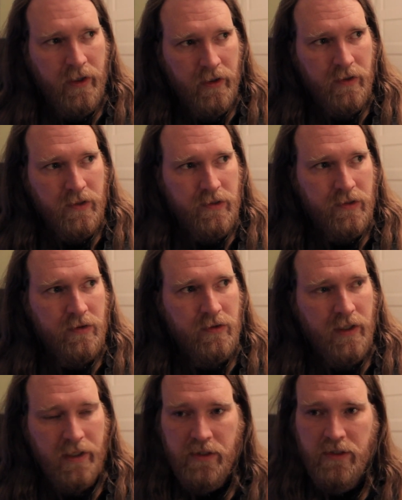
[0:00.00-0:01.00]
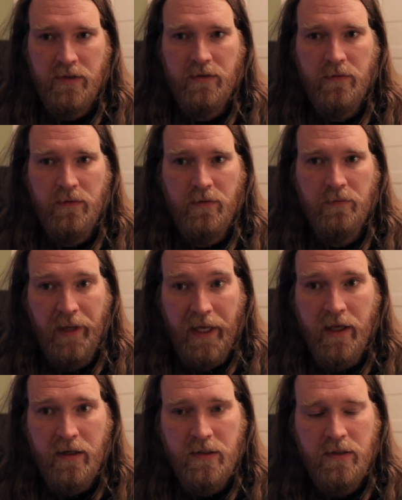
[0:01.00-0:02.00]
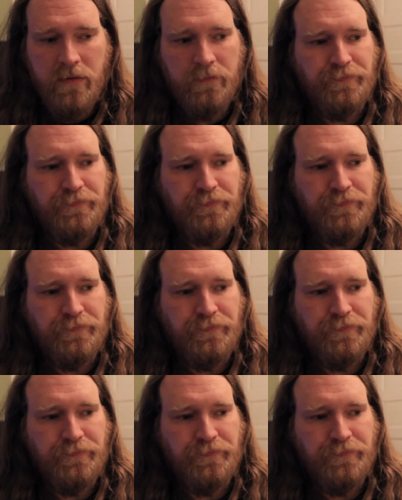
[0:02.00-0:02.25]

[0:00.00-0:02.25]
is banned.